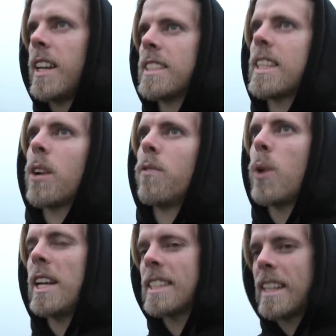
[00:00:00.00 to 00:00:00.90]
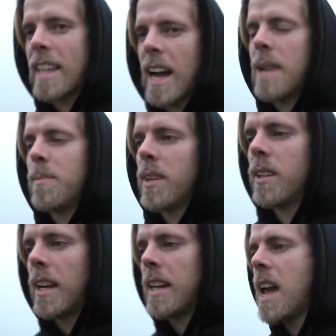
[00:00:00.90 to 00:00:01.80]
And instead of wasting time
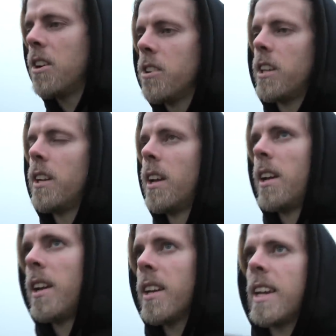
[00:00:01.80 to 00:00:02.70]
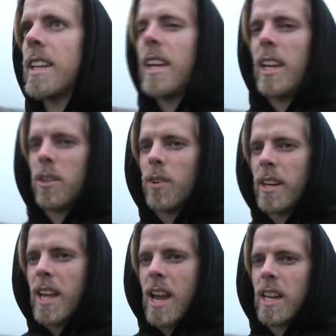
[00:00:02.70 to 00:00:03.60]
and energy getting into
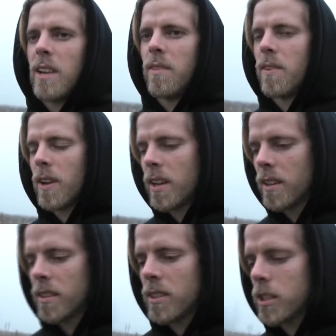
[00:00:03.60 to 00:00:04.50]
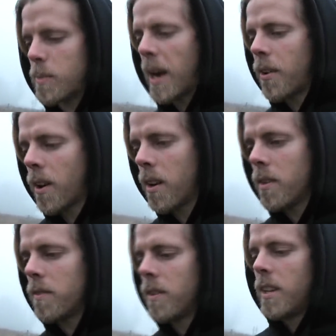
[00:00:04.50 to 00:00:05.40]
a negative spiral
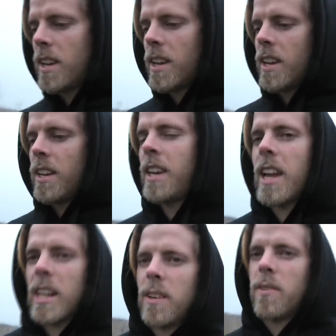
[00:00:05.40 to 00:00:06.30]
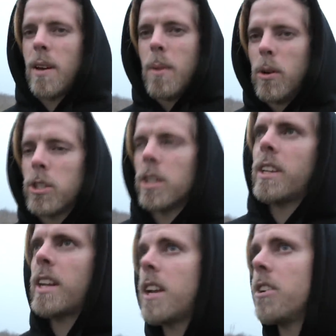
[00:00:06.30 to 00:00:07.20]
of negative
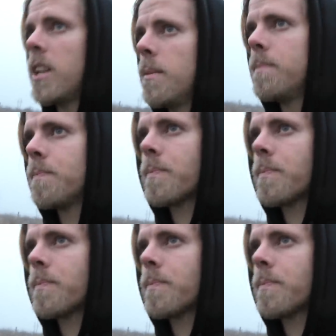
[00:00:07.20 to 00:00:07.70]
emotion and energy,